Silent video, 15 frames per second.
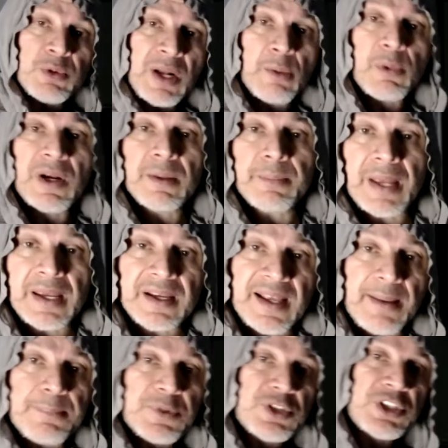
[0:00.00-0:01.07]
what I want to make,
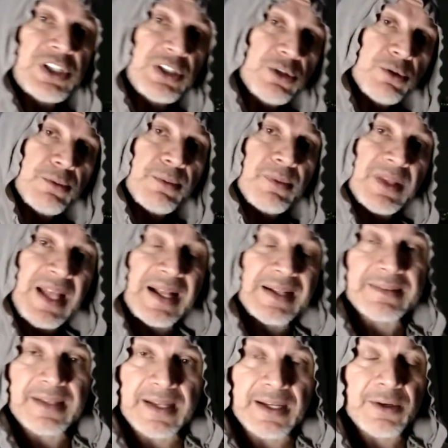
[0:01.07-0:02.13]
cappuccino,
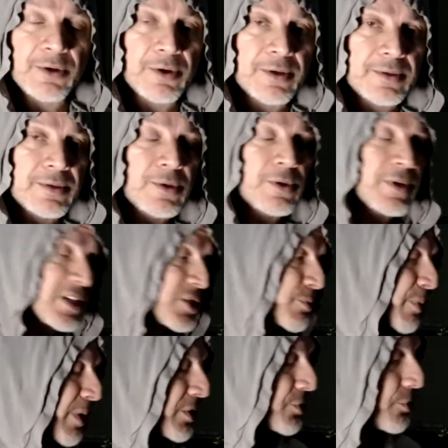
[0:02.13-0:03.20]
latte, or
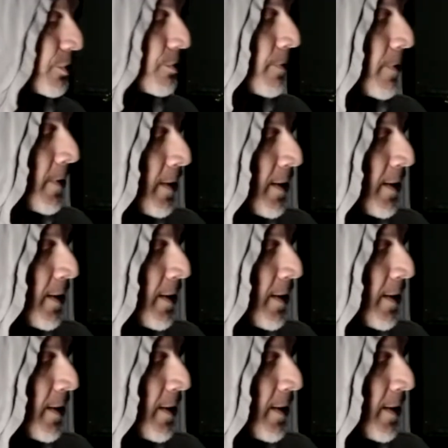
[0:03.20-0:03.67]
espresso.